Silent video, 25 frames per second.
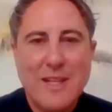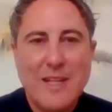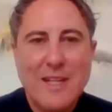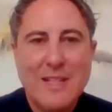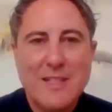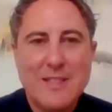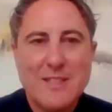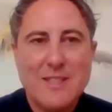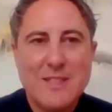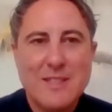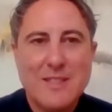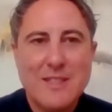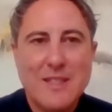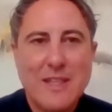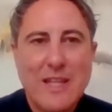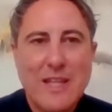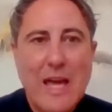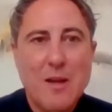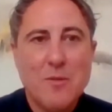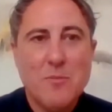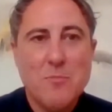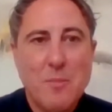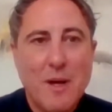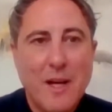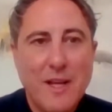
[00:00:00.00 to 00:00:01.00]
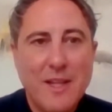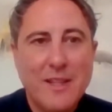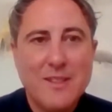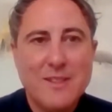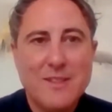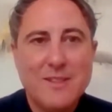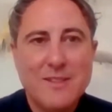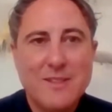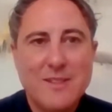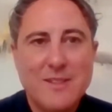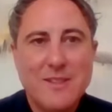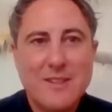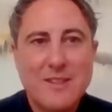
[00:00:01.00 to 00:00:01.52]
It's kept my
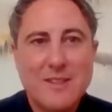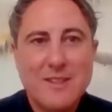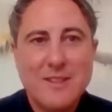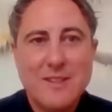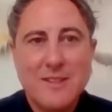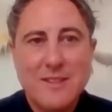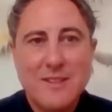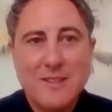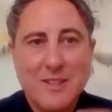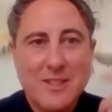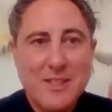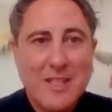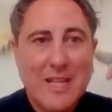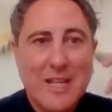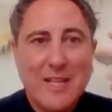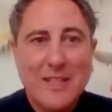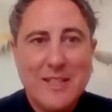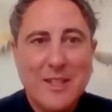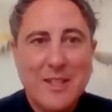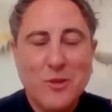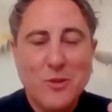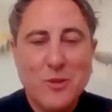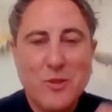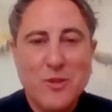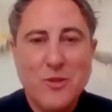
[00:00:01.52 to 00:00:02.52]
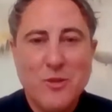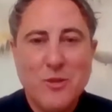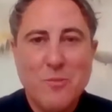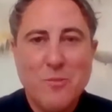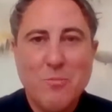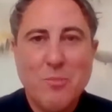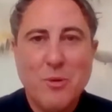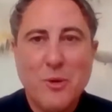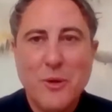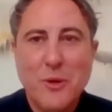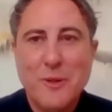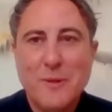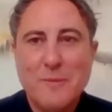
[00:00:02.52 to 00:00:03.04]
sanity on
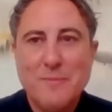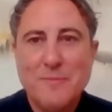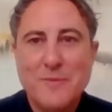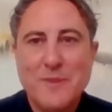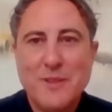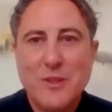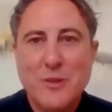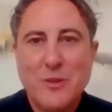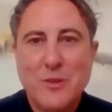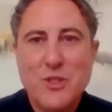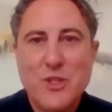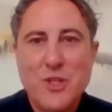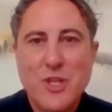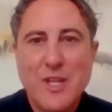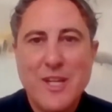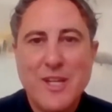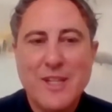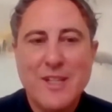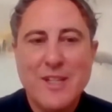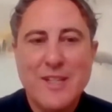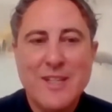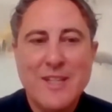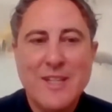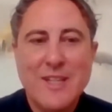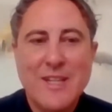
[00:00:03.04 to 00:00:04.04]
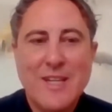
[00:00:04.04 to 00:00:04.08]
point, on check,